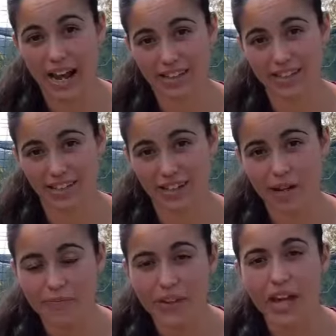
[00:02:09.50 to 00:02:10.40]
in silica,
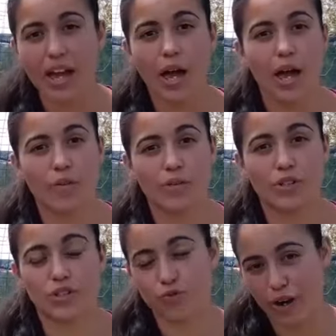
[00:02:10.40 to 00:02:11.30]
which
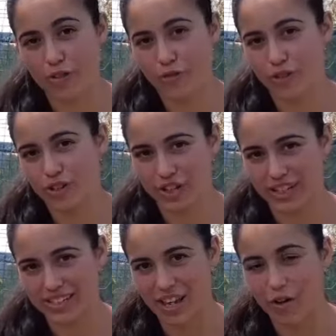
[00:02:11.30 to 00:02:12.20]
is great for your
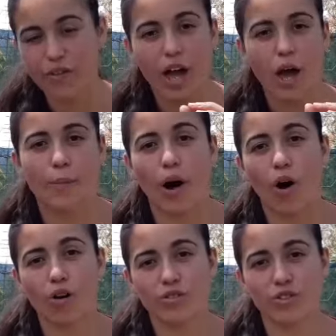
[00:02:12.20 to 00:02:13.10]
chicken's health. But
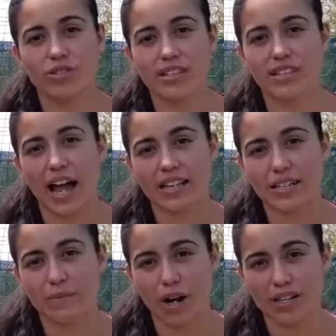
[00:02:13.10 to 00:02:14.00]
also the
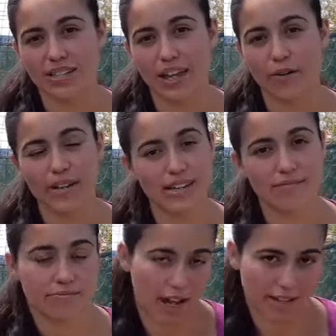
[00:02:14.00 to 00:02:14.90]
diatomons that are in
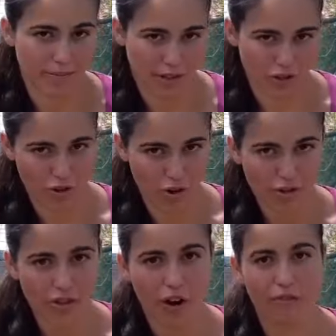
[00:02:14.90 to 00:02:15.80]
diatomaceous earth
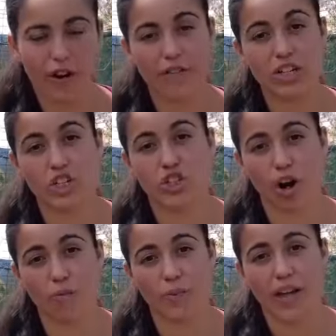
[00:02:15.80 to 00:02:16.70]
are very
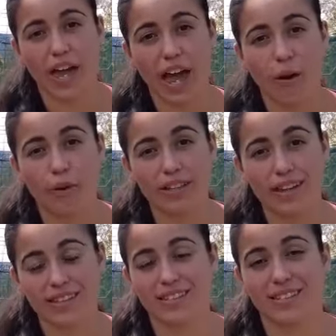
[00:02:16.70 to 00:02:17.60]
sharp. And what it
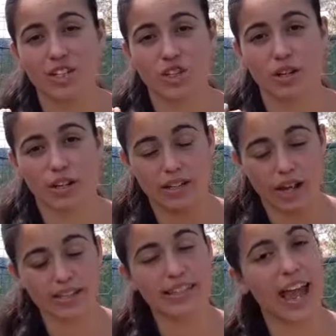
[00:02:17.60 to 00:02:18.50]
does is it cuts the